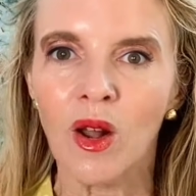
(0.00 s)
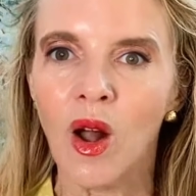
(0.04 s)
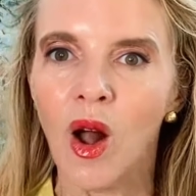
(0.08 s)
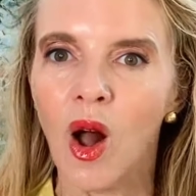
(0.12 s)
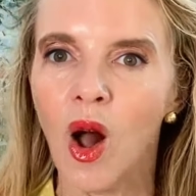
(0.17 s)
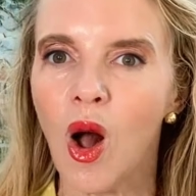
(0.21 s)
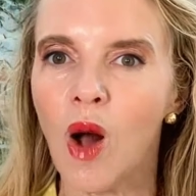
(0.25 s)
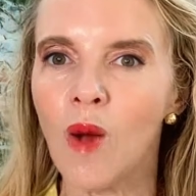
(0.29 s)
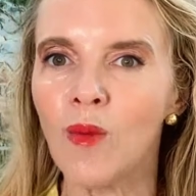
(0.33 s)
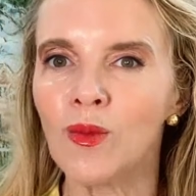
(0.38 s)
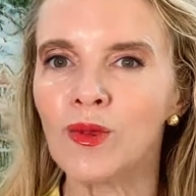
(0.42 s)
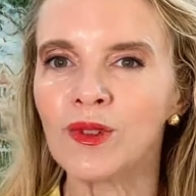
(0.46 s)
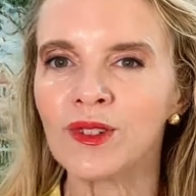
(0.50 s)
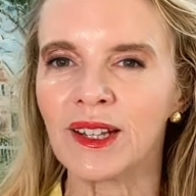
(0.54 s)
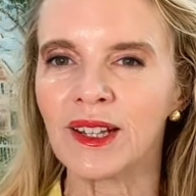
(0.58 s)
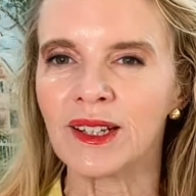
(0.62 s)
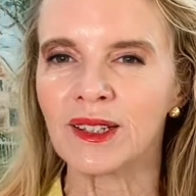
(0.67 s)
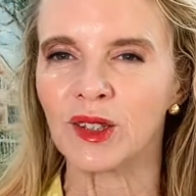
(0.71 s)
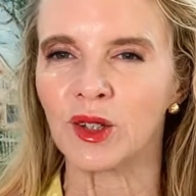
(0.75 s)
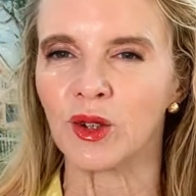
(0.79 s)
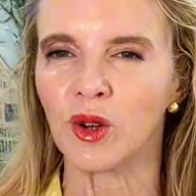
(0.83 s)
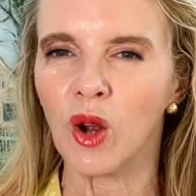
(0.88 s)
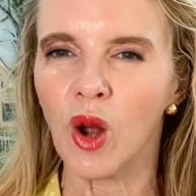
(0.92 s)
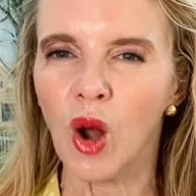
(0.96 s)
almost like
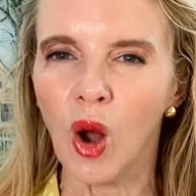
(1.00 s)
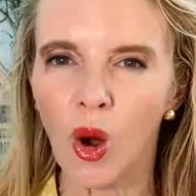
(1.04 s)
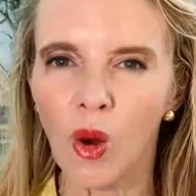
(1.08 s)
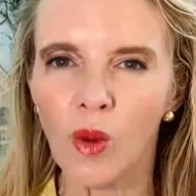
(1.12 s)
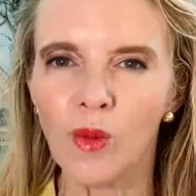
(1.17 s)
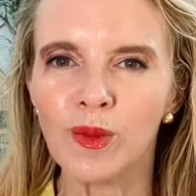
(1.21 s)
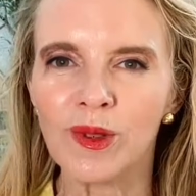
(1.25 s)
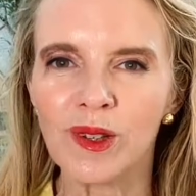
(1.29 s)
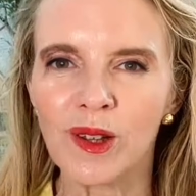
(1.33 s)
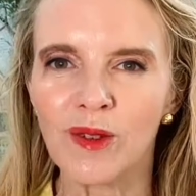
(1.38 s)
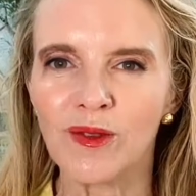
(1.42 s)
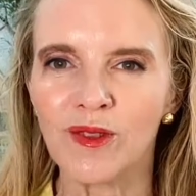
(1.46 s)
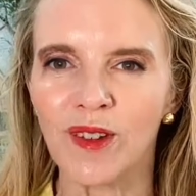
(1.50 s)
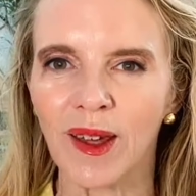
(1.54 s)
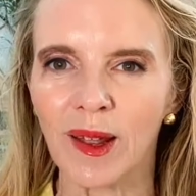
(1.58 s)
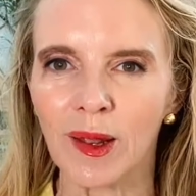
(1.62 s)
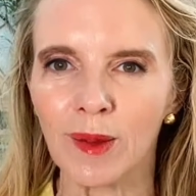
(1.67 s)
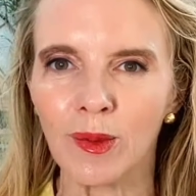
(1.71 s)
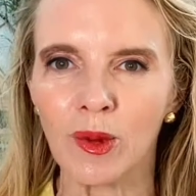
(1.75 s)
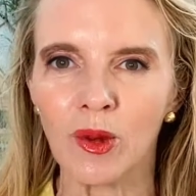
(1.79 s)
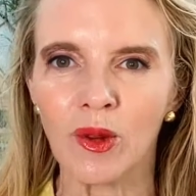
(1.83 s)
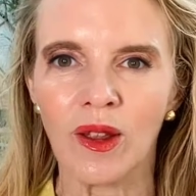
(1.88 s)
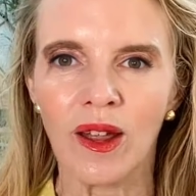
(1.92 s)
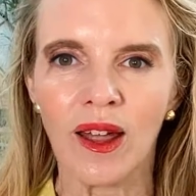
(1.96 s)
there are homes
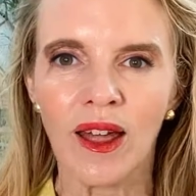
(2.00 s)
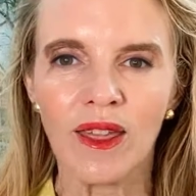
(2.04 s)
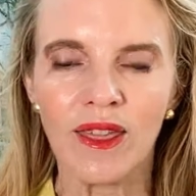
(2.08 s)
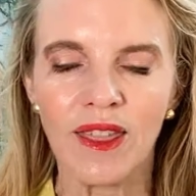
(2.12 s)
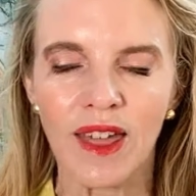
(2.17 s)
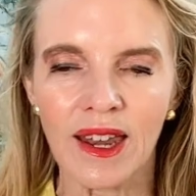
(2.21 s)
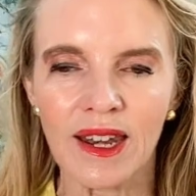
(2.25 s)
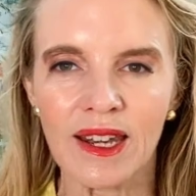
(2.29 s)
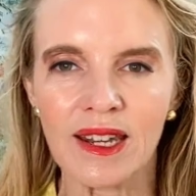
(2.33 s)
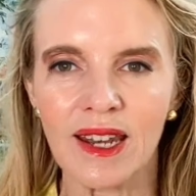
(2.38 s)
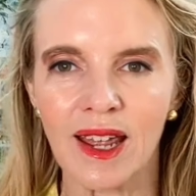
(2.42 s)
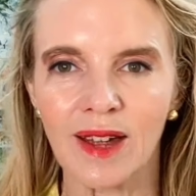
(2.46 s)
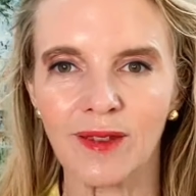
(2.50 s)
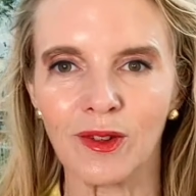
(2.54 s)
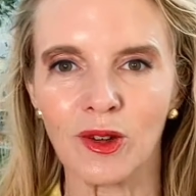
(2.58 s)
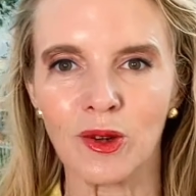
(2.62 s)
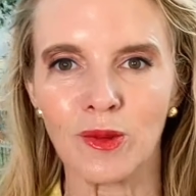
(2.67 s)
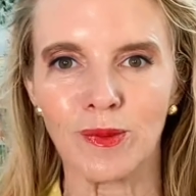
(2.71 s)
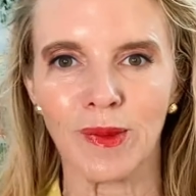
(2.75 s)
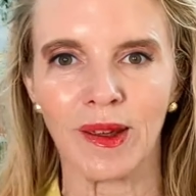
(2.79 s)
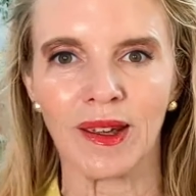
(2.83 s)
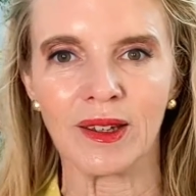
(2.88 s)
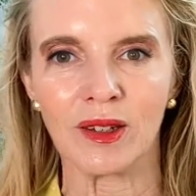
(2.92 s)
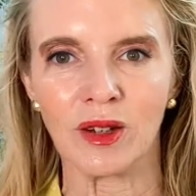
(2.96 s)
available that never
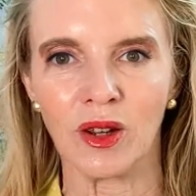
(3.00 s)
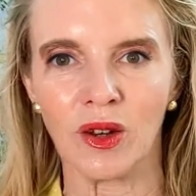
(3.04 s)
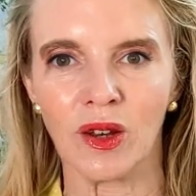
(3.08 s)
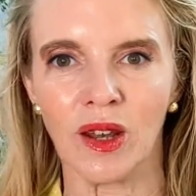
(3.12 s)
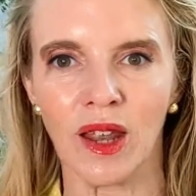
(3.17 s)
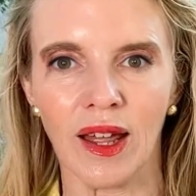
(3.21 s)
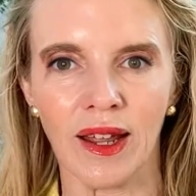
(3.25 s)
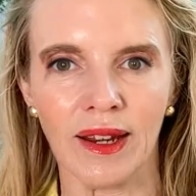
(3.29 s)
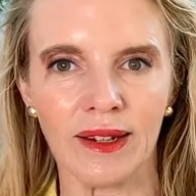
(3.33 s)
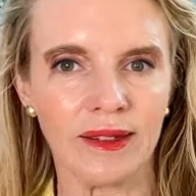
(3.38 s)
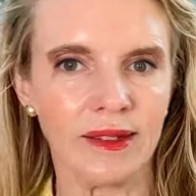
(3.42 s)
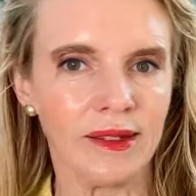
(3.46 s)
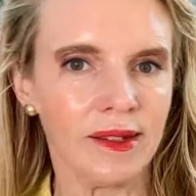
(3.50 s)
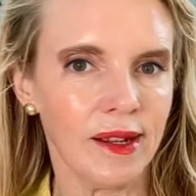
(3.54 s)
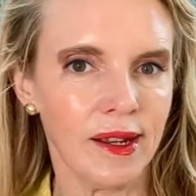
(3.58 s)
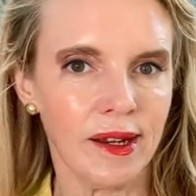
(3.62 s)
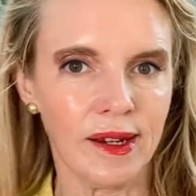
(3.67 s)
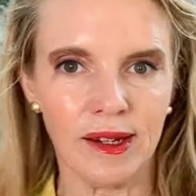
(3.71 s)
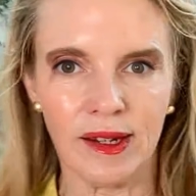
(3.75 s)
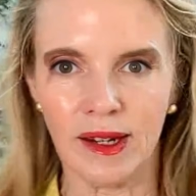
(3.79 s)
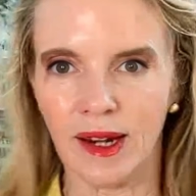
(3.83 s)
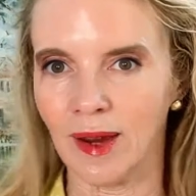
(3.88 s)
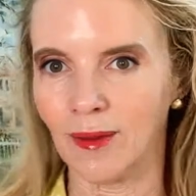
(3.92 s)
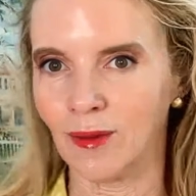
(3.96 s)
make it online,
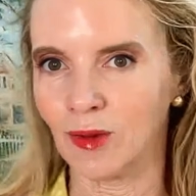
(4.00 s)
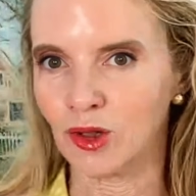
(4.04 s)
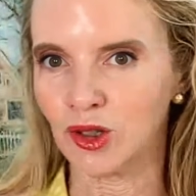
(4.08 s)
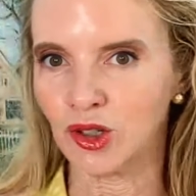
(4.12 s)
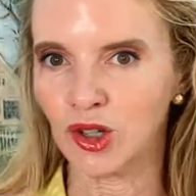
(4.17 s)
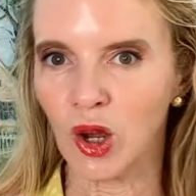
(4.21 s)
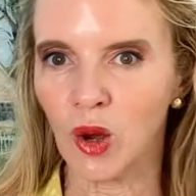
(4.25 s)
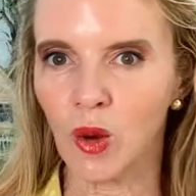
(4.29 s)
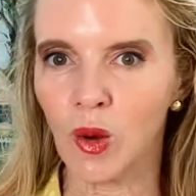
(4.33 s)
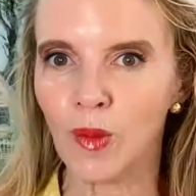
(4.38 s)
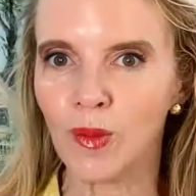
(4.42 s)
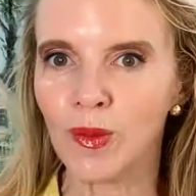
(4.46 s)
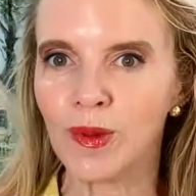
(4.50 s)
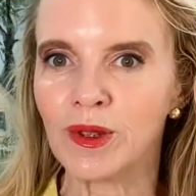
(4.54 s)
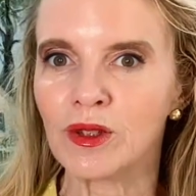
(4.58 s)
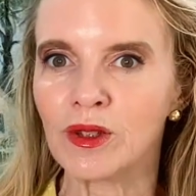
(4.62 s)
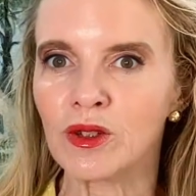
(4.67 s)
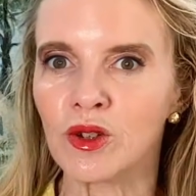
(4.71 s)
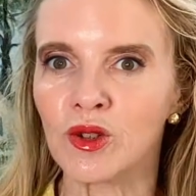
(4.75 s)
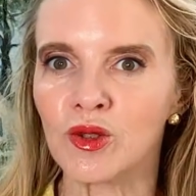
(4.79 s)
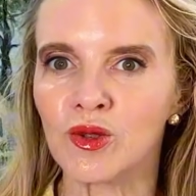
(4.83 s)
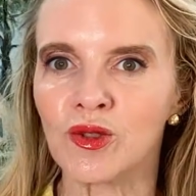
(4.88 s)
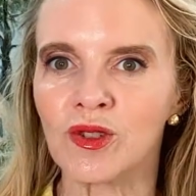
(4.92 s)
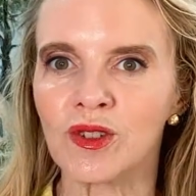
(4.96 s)
never show up in
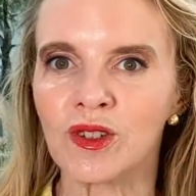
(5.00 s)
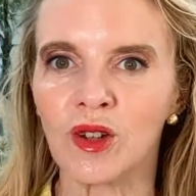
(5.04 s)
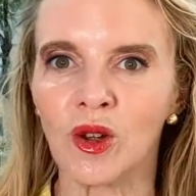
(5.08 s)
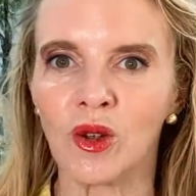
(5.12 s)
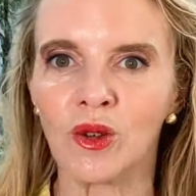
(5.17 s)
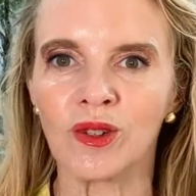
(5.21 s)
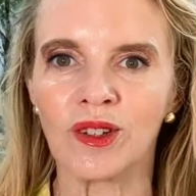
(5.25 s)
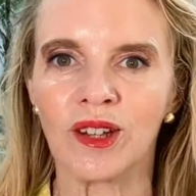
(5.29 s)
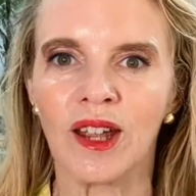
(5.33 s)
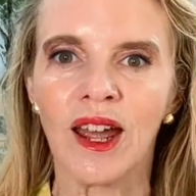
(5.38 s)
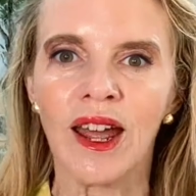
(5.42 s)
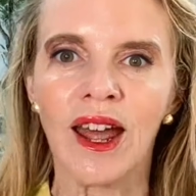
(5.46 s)
search results,